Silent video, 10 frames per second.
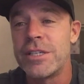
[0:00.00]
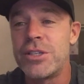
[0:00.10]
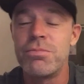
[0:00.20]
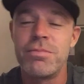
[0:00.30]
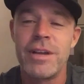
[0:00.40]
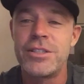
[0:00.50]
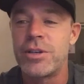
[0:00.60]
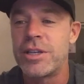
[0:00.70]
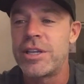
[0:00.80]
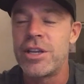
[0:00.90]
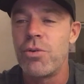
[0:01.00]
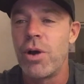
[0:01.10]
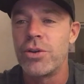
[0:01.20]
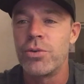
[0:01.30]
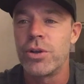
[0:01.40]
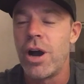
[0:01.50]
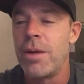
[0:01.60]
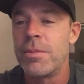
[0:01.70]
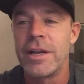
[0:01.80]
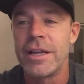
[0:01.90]
As you continue on doing
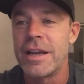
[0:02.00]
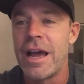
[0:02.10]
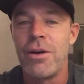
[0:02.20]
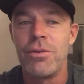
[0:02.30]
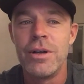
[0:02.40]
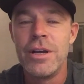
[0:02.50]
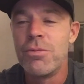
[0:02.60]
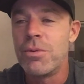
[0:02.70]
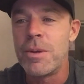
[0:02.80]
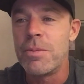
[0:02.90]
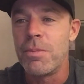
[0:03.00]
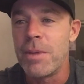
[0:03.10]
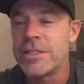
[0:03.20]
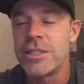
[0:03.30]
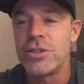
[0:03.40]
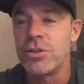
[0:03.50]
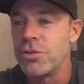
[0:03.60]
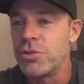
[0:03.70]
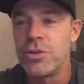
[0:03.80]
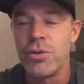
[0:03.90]
comedy, like now when people message
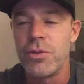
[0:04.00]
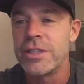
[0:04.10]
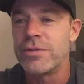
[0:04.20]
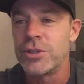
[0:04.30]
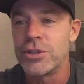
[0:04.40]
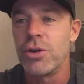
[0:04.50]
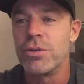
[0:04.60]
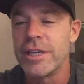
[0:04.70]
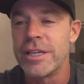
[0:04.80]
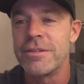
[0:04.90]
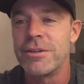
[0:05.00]
or do things for shows, like,